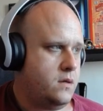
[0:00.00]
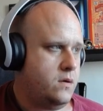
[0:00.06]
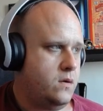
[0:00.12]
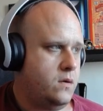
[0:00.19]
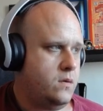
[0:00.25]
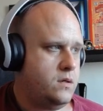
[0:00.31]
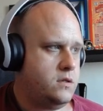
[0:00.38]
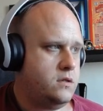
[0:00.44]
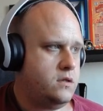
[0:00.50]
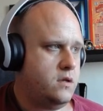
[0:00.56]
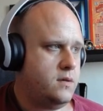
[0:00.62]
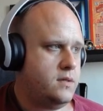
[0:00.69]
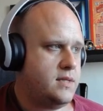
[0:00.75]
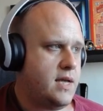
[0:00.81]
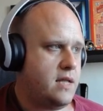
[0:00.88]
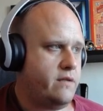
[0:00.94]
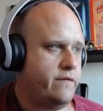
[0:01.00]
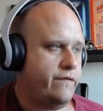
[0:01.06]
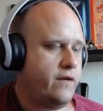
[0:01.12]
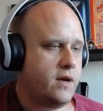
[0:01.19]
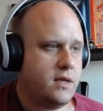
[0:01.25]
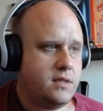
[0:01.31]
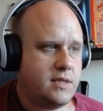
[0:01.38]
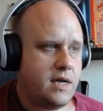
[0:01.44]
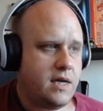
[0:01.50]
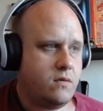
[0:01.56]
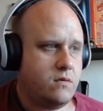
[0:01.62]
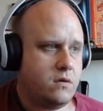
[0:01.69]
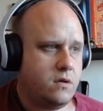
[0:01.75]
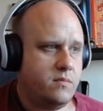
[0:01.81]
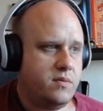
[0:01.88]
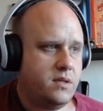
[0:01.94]
All I need to do is get in the fucking tower
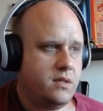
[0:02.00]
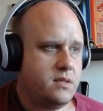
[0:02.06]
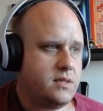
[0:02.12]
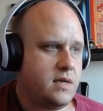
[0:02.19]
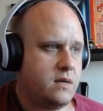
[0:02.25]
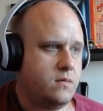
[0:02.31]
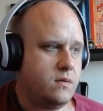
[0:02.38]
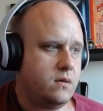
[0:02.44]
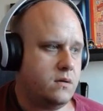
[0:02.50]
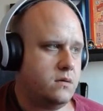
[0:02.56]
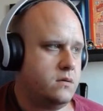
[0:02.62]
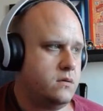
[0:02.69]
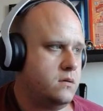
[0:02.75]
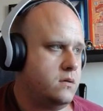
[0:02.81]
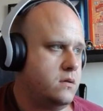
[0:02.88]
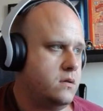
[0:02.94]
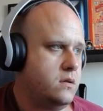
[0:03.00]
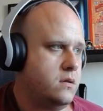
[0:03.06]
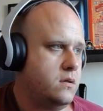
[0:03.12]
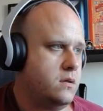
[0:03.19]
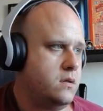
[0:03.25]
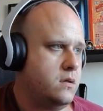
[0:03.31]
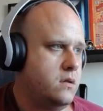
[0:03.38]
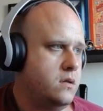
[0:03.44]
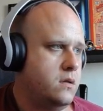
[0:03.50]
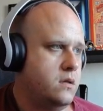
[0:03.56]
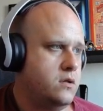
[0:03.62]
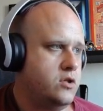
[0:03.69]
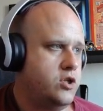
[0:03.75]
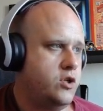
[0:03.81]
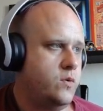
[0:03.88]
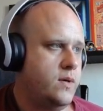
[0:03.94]
and complete the tower.
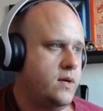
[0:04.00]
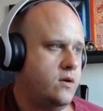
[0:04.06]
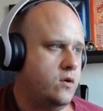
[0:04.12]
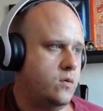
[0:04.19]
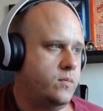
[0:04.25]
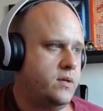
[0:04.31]
Do you heal?